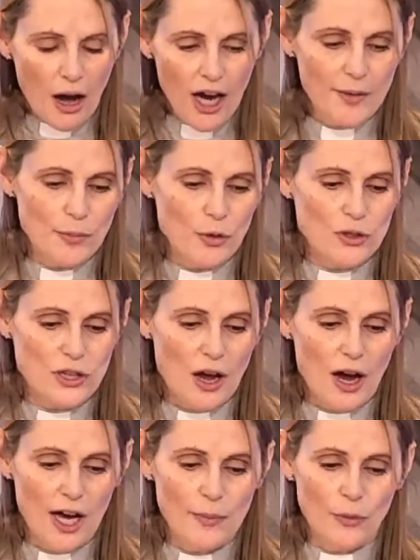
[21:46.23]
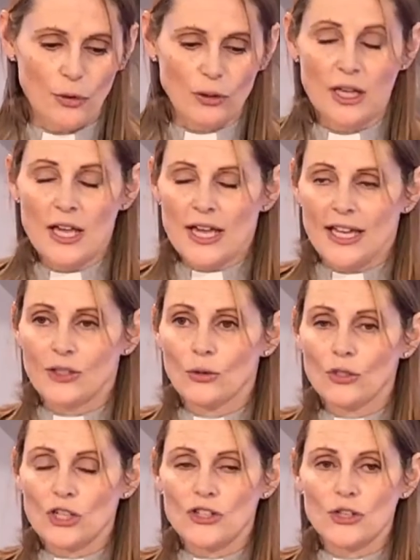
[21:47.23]
eyeball to eyeball, in
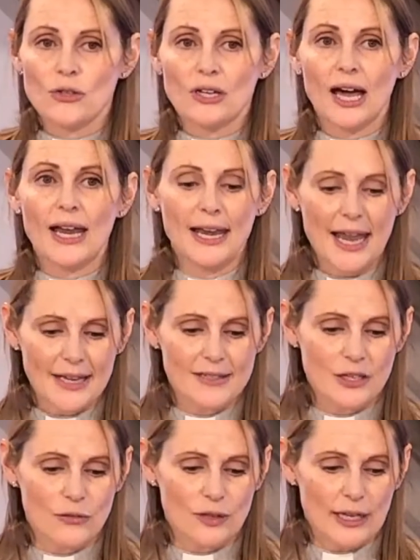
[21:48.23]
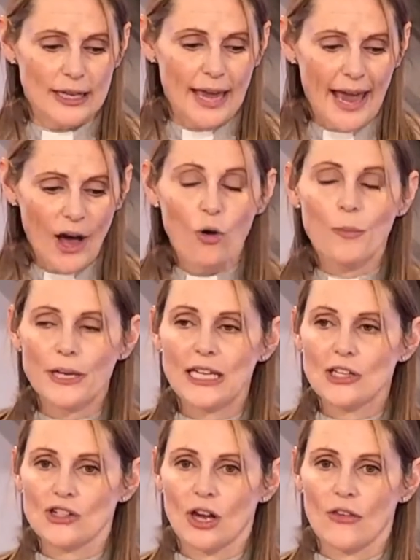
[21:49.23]
order to collectively help
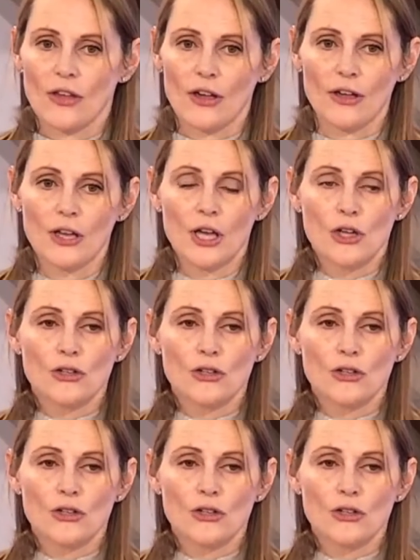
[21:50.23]
each other